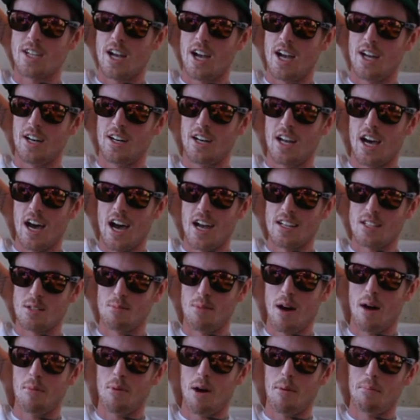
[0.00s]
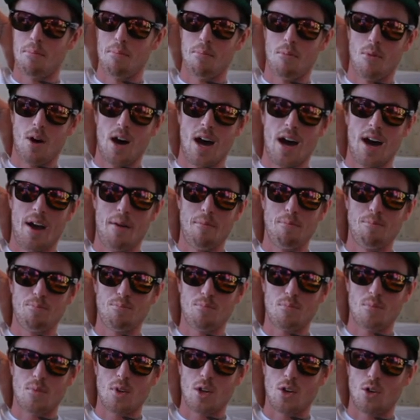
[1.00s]
And it's about my
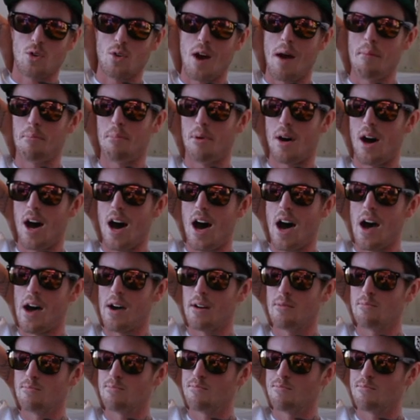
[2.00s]
grandpa,